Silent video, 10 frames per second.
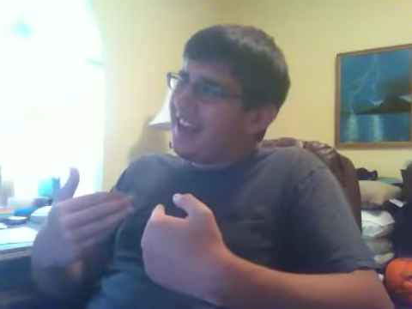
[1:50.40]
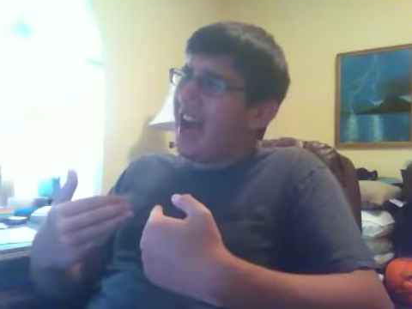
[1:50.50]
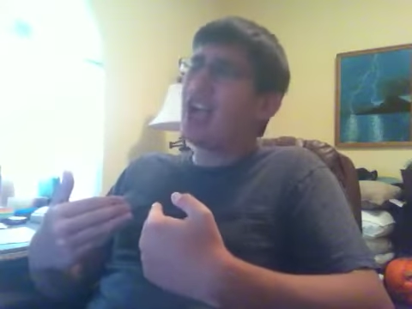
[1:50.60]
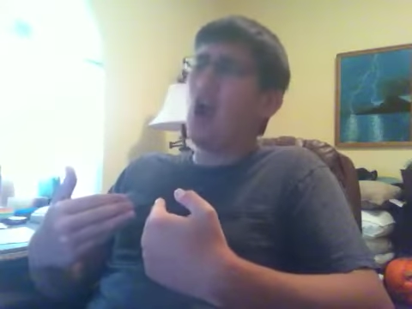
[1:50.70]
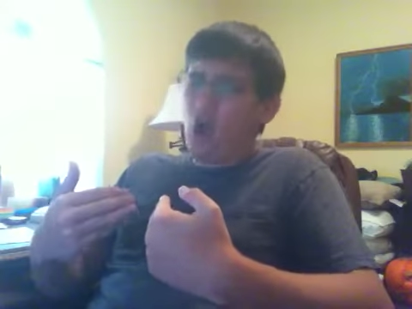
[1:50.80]

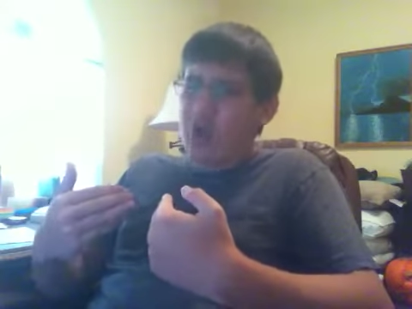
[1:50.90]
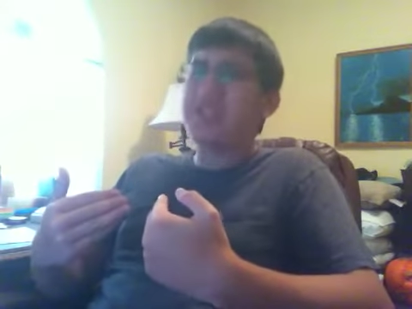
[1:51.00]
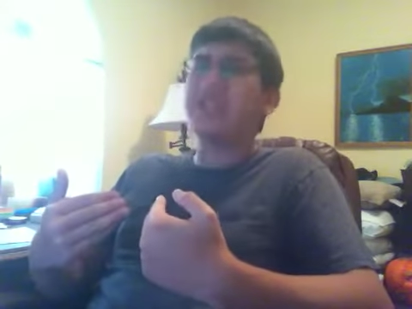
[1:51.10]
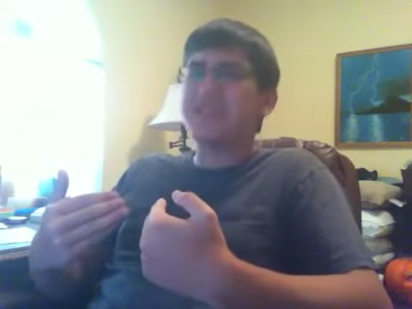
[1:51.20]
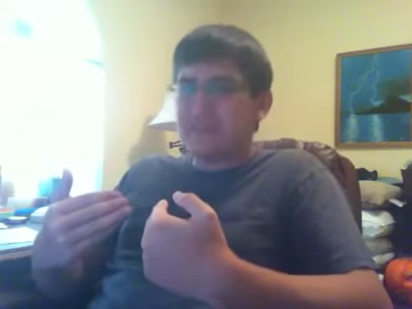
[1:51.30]
Of
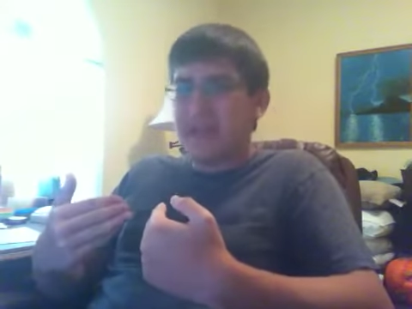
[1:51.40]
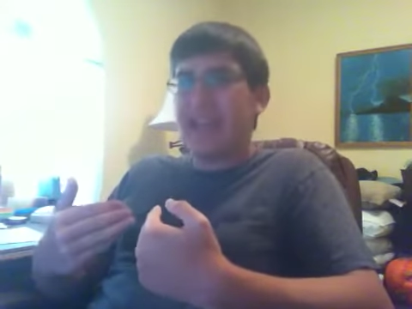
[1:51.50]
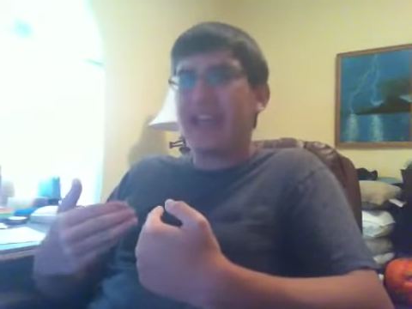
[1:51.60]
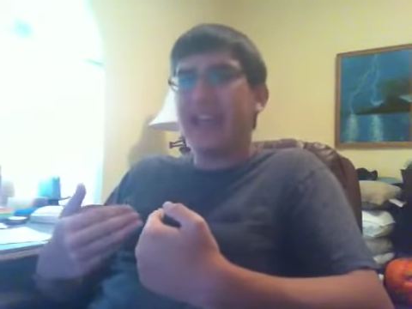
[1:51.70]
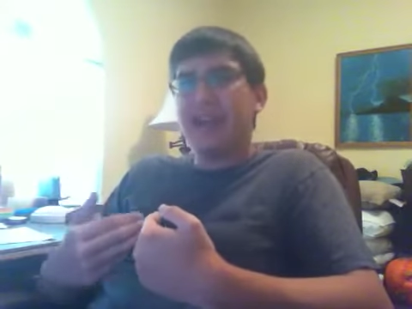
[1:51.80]
course it's
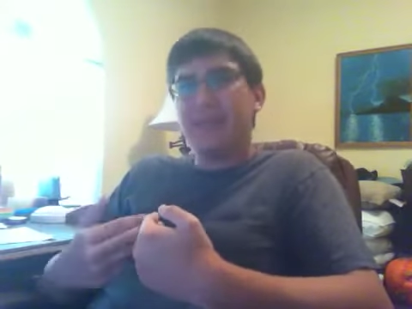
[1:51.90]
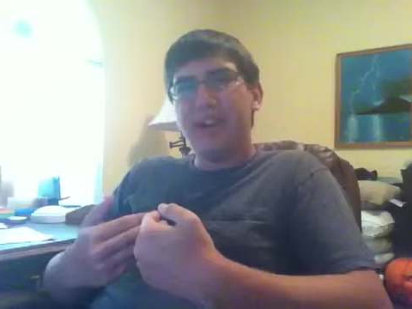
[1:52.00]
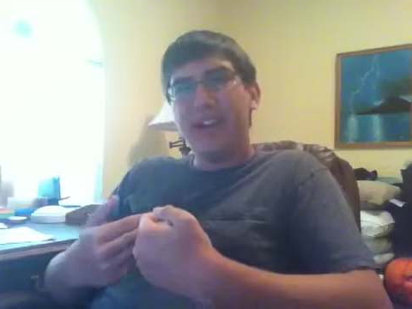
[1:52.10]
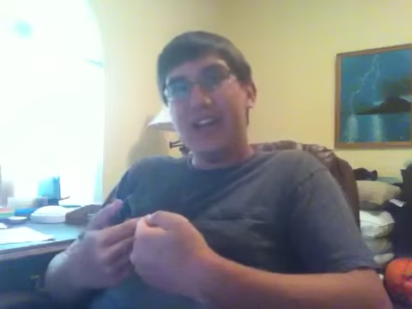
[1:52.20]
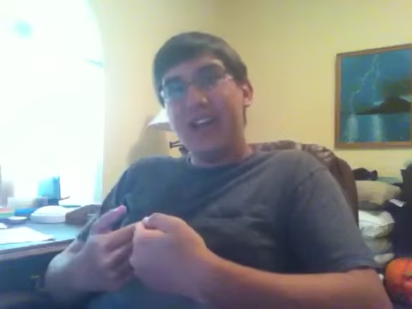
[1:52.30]
me! But,